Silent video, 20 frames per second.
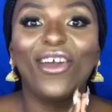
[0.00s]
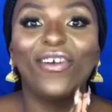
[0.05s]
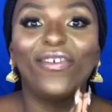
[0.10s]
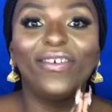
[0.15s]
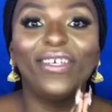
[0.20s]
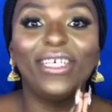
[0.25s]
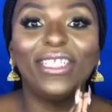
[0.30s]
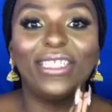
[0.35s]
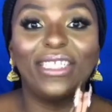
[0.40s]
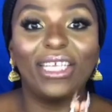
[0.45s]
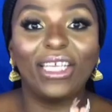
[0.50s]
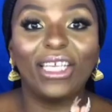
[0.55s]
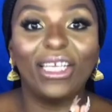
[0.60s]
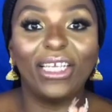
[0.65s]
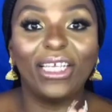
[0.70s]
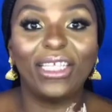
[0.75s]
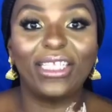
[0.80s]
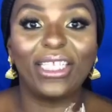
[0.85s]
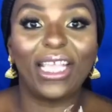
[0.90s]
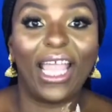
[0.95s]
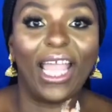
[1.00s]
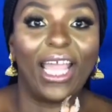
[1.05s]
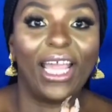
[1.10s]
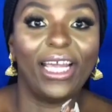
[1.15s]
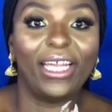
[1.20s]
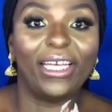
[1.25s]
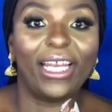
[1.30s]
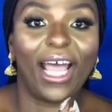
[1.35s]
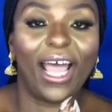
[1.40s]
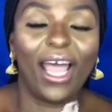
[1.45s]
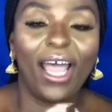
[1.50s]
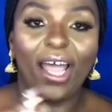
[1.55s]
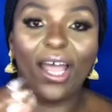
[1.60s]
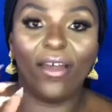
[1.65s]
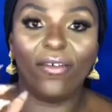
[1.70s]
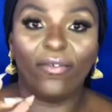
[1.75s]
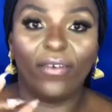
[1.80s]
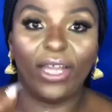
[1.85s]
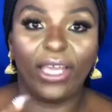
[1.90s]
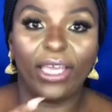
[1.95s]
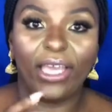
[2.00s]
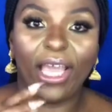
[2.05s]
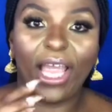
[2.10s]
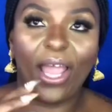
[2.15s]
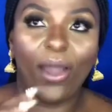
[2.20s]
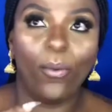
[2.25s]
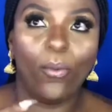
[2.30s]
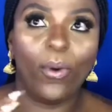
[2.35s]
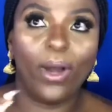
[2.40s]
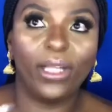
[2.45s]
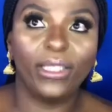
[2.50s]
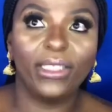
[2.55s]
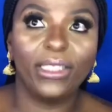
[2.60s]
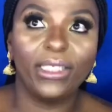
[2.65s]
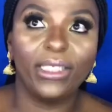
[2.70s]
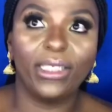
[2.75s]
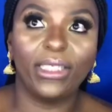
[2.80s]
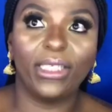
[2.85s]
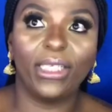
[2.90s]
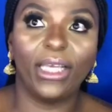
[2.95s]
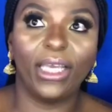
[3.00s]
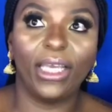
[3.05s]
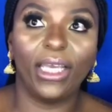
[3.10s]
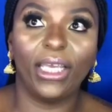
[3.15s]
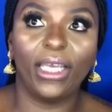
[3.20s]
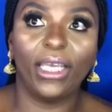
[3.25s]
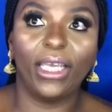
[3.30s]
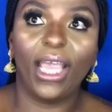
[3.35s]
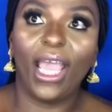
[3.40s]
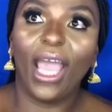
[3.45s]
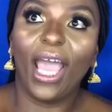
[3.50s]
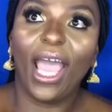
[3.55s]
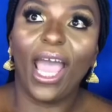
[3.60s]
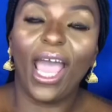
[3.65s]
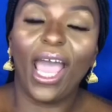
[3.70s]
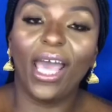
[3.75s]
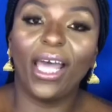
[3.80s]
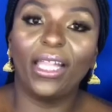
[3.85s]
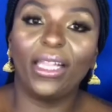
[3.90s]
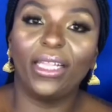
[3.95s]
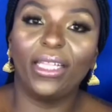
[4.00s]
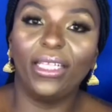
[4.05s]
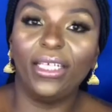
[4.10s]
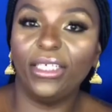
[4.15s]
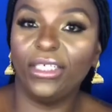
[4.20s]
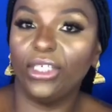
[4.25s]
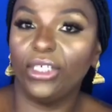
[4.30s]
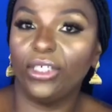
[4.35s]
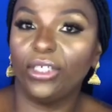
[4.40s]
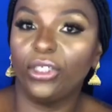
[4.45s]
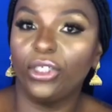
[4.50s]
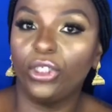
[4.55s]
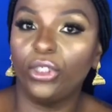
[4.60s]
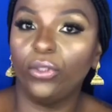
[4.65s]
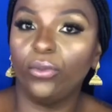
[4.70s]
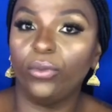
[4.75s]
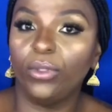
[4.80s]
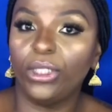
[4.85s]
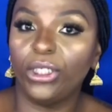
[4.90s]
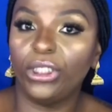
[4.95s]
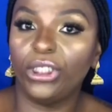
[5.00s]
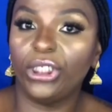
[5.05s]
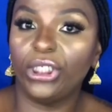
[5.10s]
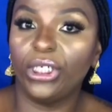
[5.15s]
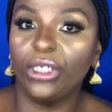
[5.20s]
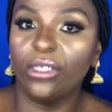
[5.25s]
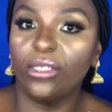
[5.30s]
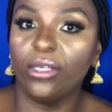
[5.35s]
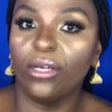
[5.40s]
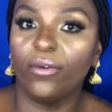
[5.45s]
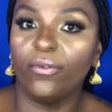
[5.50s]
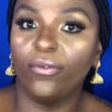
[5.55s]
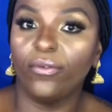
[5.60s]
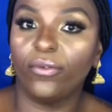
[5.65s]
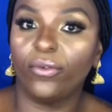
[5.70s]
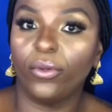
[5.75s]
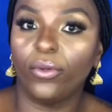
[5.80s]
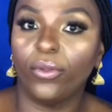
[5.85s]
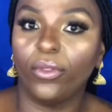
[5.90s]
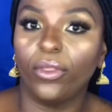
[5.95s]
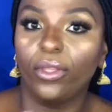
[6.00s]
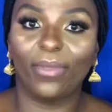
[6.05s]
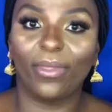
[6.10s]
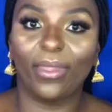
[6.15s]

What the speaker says: ridiculous, and I have like, I want to say at least a good 2 inches of growth.